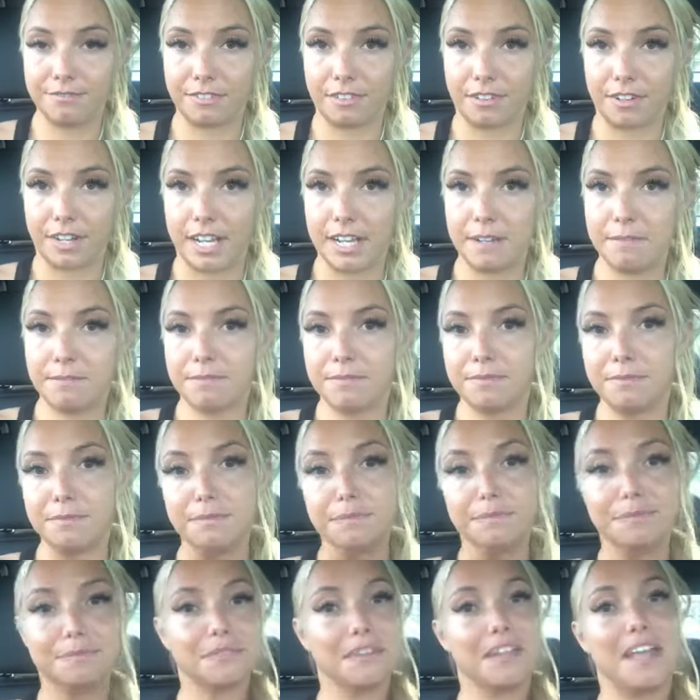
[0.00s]
Okay?
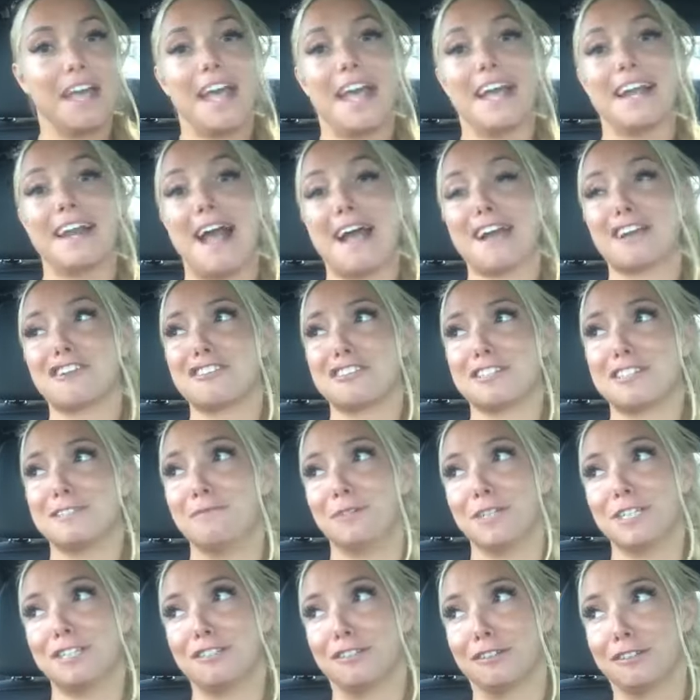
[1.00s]
And actually,
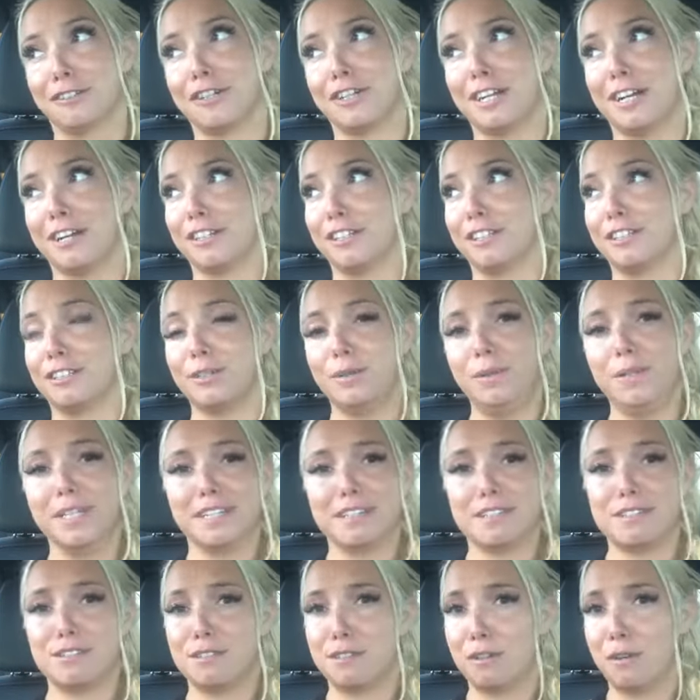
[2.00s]
once you learn how to do
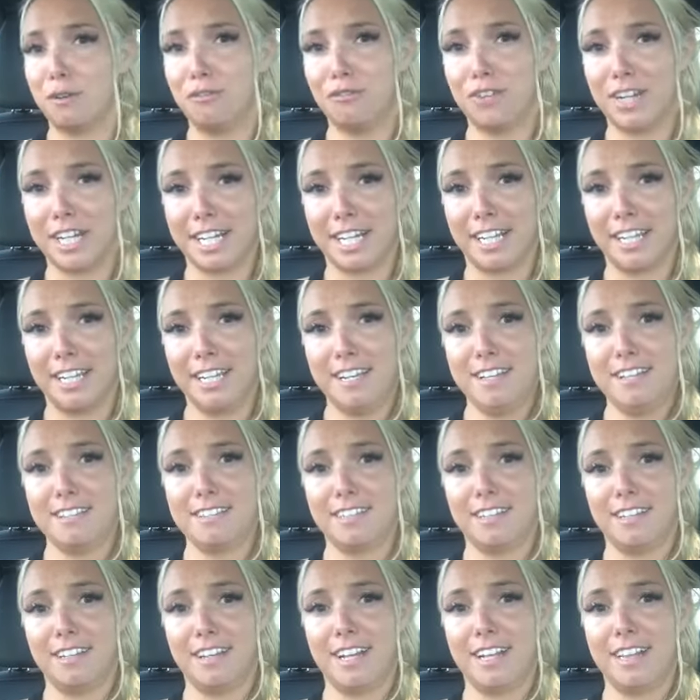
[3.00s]
it, it's so fucking
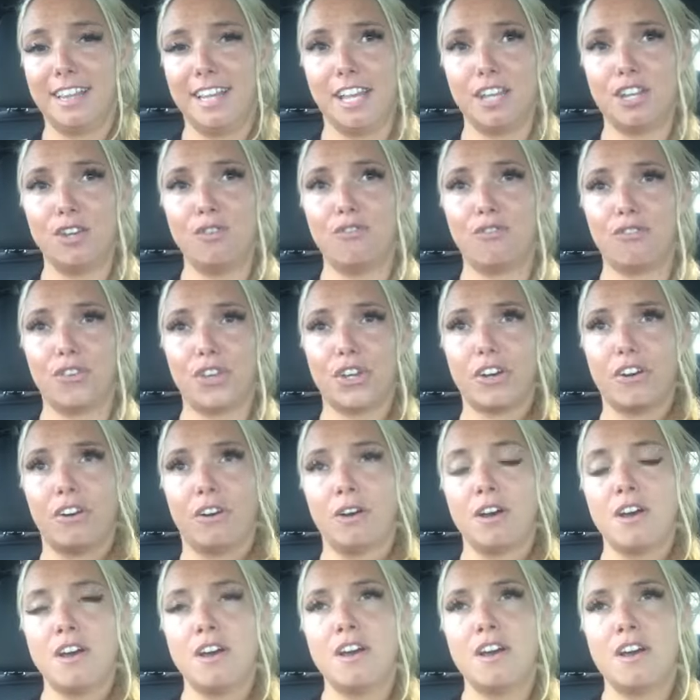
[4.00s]
easy. And then you
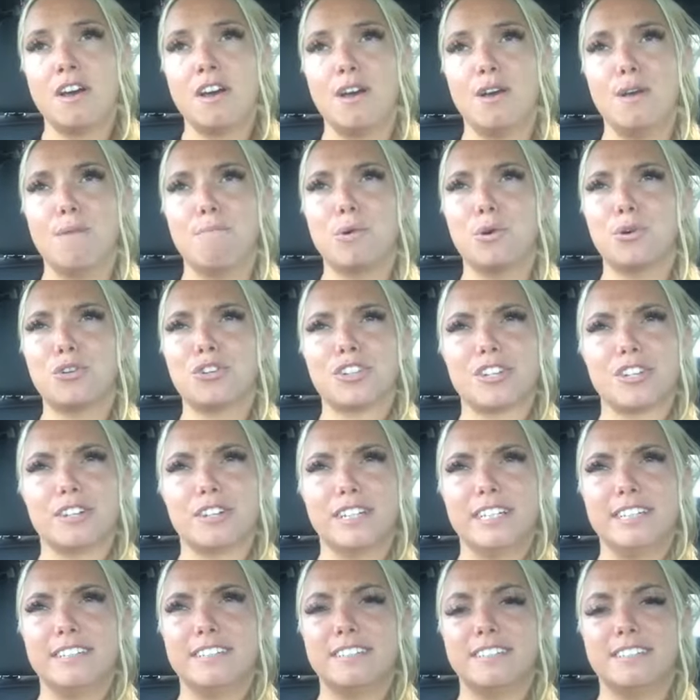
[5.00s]
feel
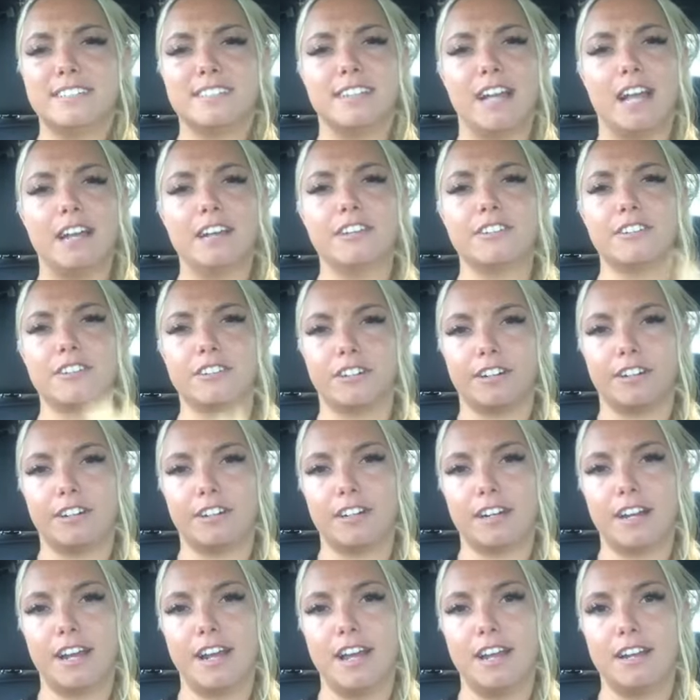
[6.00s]
emotionally
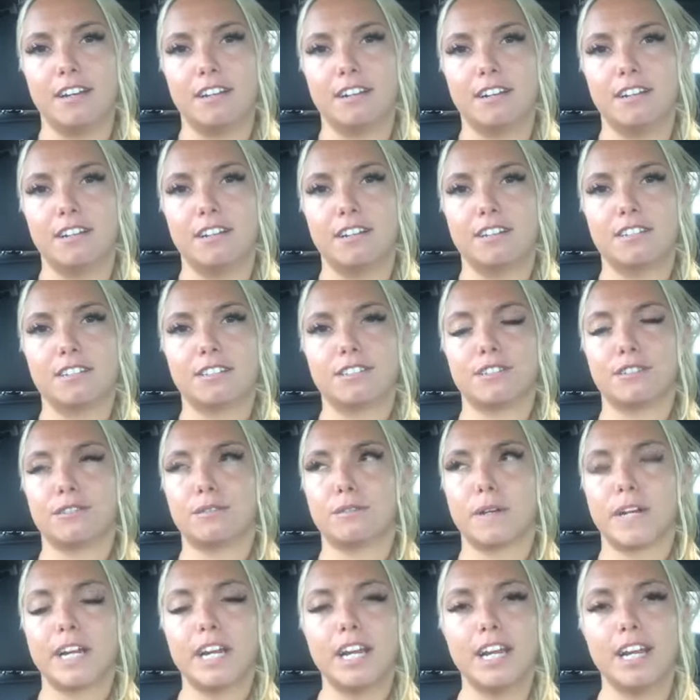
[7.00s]
centered and
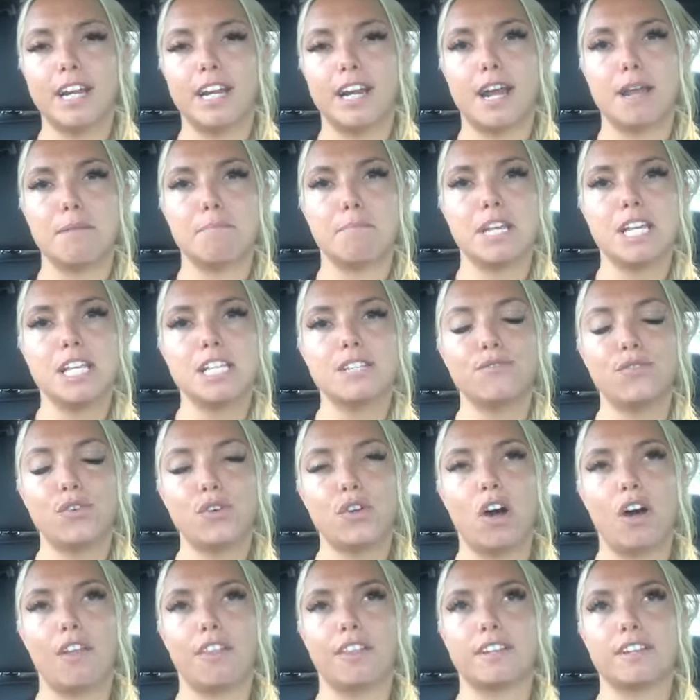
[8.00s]
serene and peaceful
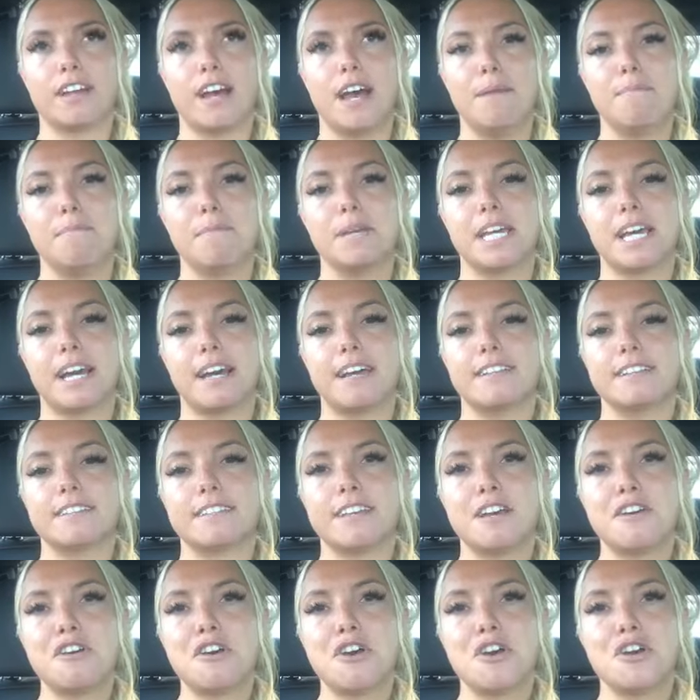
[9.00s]
all the time
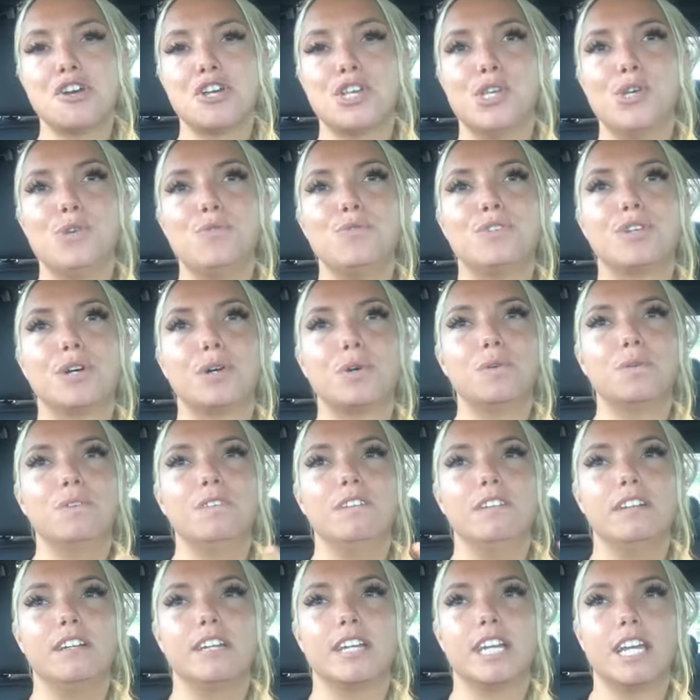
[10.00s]
because you
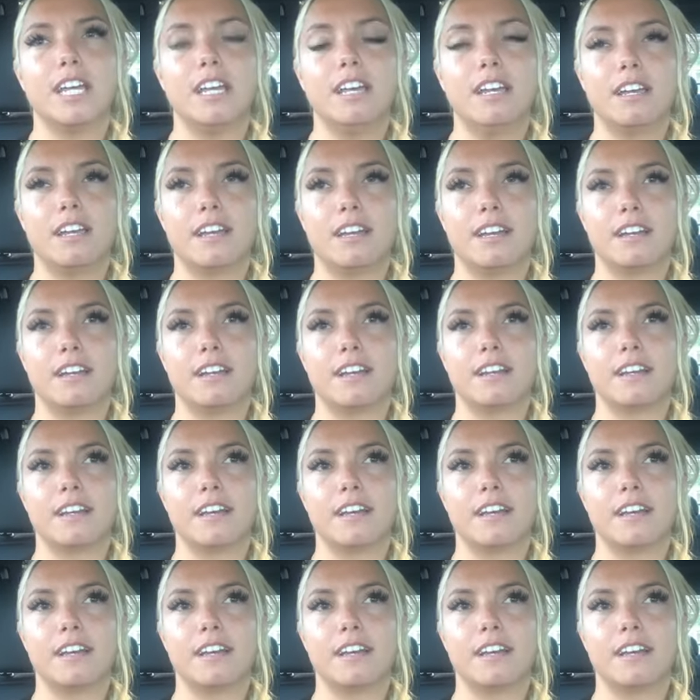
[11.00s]
don't need